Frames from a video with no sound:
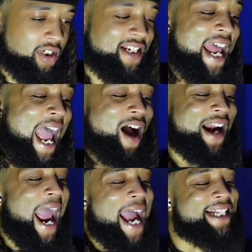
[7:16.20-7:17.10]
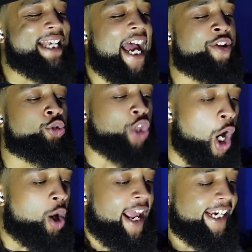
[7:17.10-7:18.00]
Now, that's how you
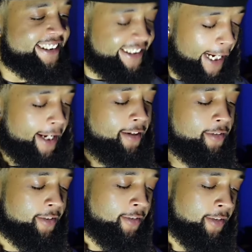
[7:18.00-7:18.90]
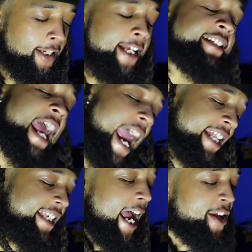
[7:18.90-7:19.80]
throw that shit.
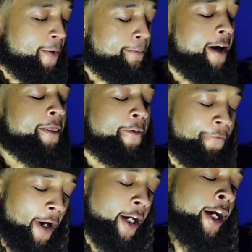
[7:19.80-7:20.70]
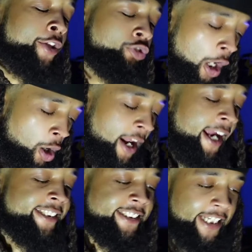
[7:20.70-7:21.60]
That's how you motherfucking throw
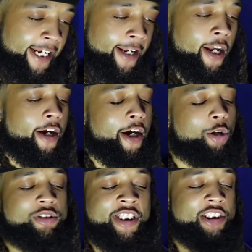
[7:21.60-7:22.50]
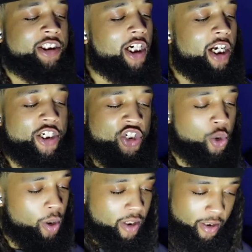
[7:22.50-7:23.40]
that shit. Go teach the other
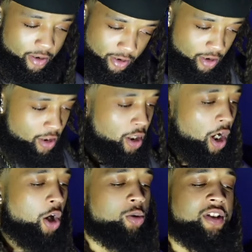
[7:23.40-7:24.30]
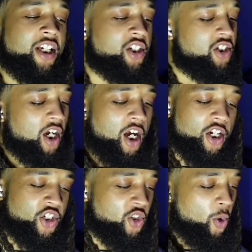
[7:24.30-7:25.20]
shorty. Go teach the
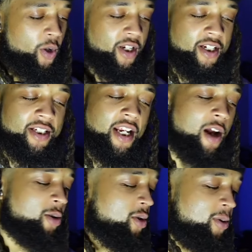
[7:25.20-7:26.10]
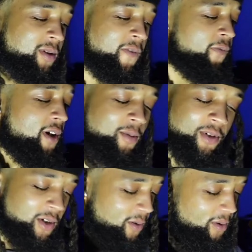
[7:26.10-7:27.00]
other shorty. Cause I don't know what the fuck
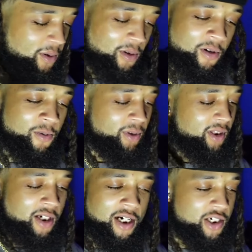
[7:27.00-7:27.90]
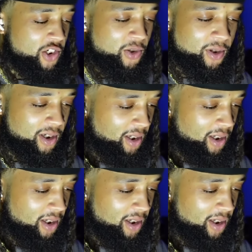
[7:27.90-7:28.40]
was going on with the other shorty.